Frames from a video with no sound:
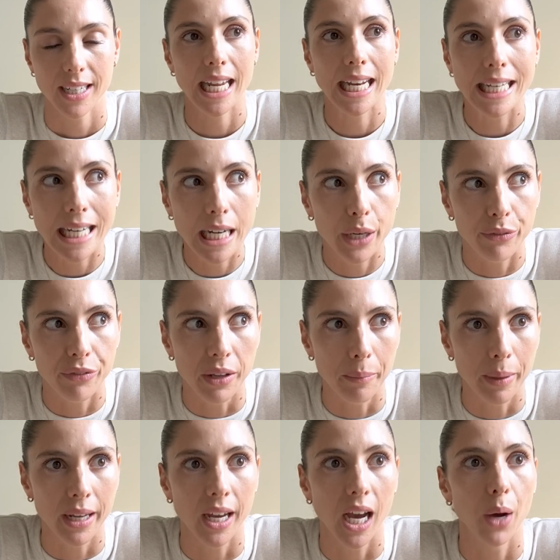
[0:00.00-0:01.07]
It didn't fit
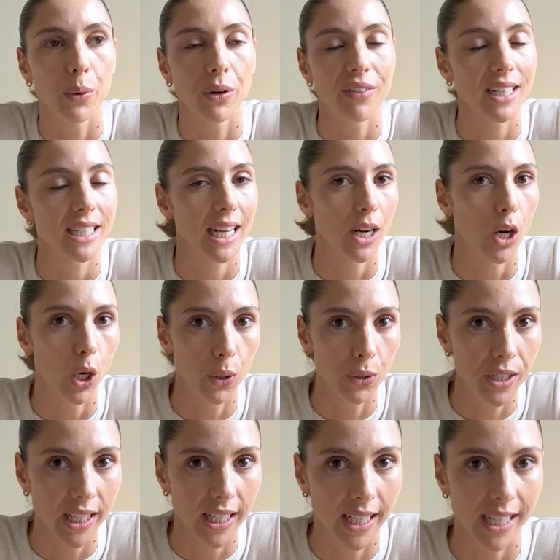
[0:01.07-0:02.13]
me. I would have had to get it
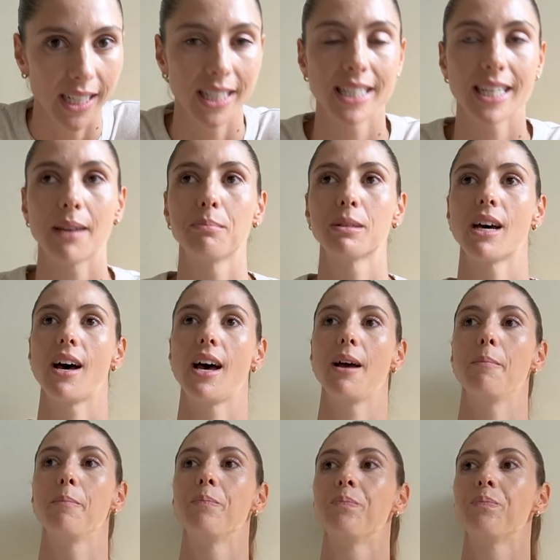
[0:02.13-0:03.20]
altered at the same
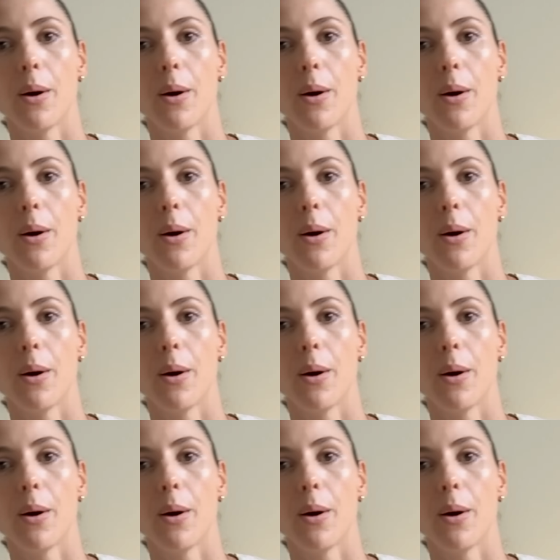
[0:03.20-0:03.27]
time.